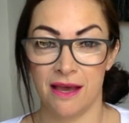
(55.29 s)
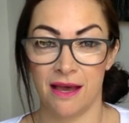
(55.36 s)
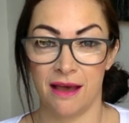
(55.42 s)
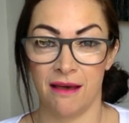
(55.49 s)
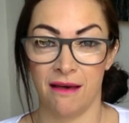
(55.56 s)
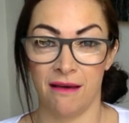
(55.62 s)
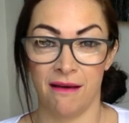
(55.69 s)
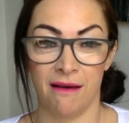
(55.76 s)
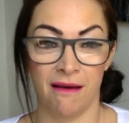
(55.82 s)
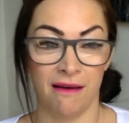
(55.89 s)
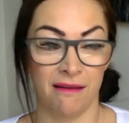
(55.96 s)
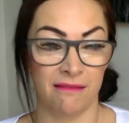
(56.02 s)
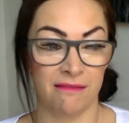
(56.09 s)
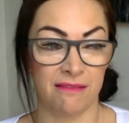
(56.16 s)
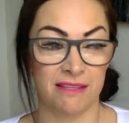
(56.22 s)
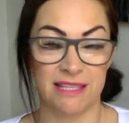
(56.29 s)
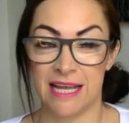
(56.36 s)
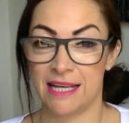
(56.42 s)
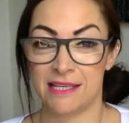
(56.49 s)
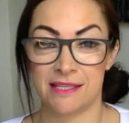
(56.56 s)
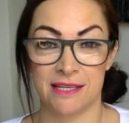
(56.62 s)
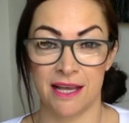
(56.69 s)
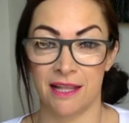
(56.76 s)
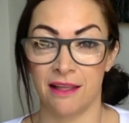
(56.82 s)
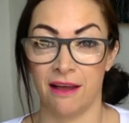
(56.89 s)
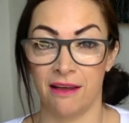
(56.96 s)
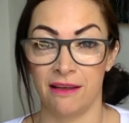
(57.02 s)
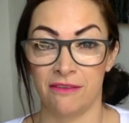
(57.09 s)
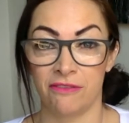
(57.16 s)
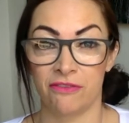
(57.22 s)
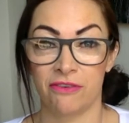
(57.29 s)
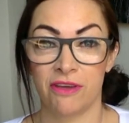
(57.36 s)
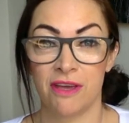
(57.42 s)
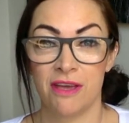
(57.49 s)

our day-to-day life.